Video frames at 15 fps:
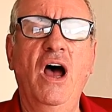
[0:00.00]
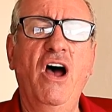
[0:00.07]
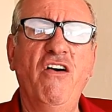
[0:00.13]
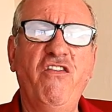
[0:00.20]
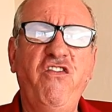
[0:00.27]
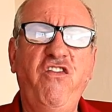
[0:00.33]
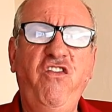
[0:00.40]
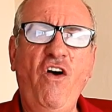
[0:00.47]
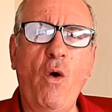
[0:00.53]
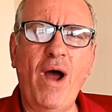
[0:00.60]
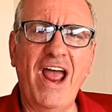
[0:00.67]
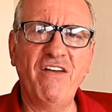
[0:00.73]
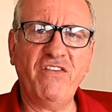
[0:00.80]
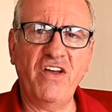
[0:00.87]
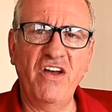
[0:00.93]
a
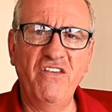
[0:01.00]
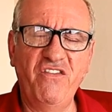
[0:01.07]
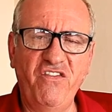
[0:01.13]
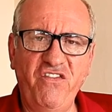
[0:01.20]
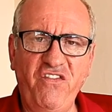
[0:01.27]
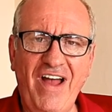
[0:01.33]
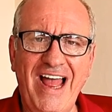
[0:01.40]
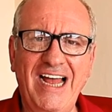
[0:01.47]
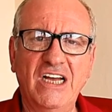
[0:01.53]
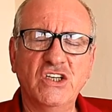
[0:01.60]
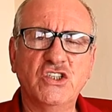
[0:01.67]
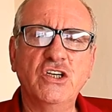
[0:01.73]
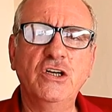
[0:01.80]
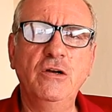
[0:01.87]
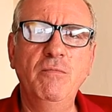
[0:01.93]

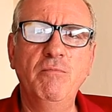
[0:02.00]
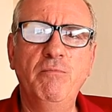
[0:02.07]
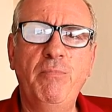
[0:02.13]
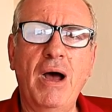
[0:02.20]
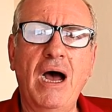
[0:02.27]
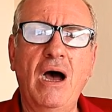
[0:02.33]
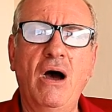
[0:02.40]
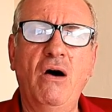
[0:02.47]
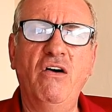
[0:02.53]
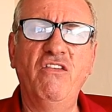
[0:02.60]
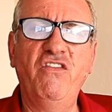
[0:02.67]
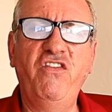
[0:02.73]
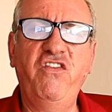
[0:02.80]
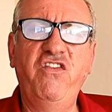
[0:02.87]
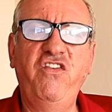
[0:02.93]
5,000 baht
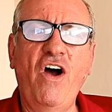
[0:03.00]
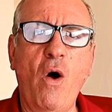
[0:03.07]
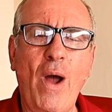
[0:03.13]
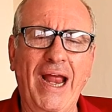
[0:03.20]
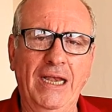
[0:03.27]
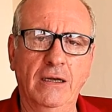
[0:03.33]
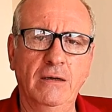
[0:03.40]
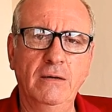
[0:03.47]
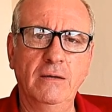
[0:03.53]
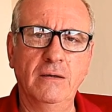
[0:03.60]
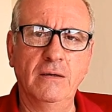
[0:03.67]
fine.